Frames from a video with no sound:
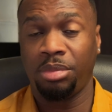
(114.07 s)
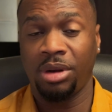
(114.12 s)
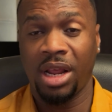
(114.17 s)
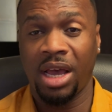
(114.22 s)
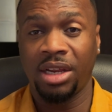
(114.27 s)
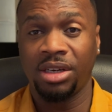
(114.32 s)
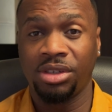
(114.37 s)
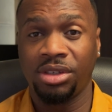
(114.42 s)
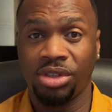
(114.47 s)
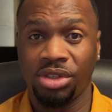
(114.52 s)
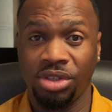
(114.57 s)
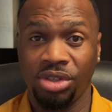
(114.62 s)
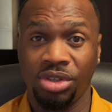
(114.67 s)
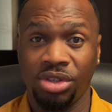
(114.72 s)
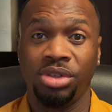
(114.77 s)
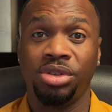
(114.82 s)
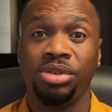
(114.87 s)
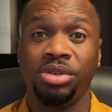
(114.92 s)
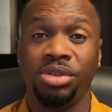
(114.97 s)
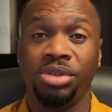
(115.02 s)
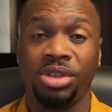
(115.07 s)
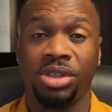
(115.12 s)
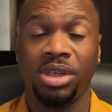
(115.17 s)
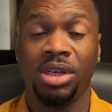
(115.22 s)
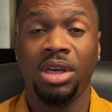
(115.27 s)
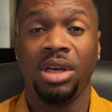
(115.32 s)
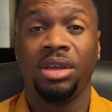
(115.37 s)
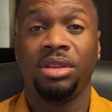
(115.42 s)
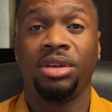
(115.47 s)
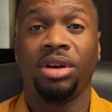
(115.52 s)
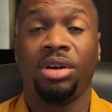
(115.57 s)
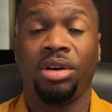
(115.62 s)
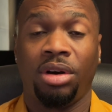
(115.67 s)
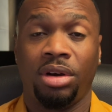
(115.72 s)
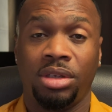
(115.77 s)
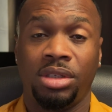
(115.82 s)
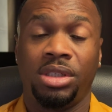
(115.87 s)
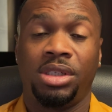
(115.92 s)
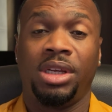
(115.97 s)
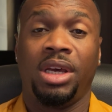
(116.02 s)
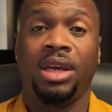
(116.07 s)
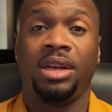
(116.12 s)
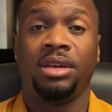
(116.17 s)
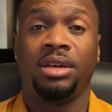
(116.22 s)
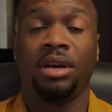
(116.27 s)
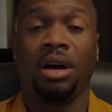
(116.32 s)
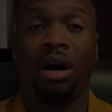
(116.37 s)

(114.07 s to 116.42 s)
plan to use the content.